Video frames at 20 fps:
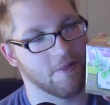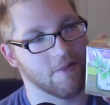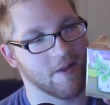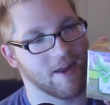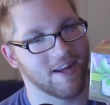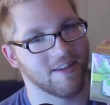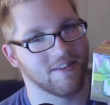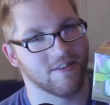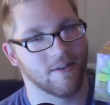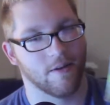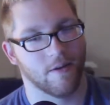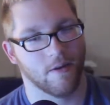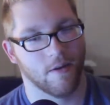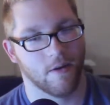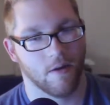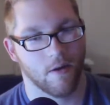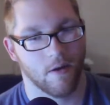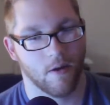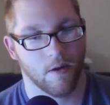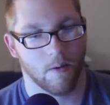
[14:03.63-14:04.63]
and things,
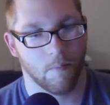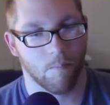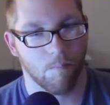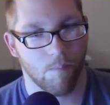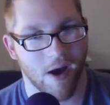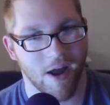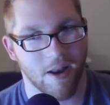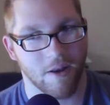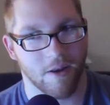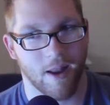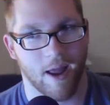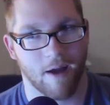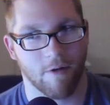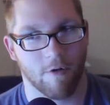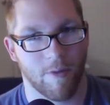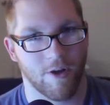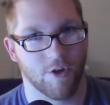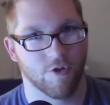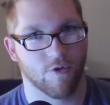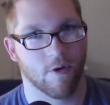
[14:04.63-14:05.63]
but I
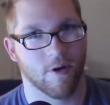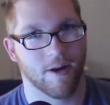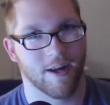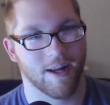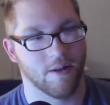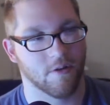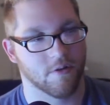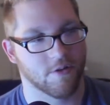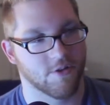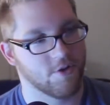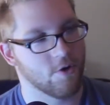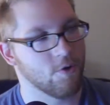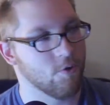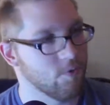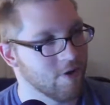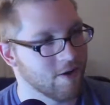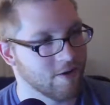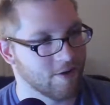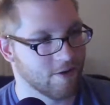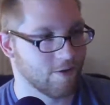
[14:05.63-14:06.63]
will be trying it
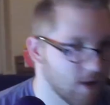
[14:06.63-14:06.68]
soon.